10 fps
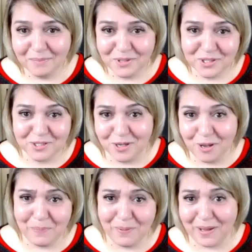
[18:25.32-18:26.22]
I'm
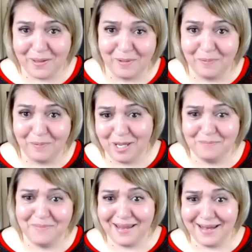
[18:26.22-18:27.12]
Supergirl. What do
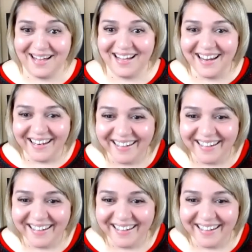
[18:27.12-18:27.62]
you mean?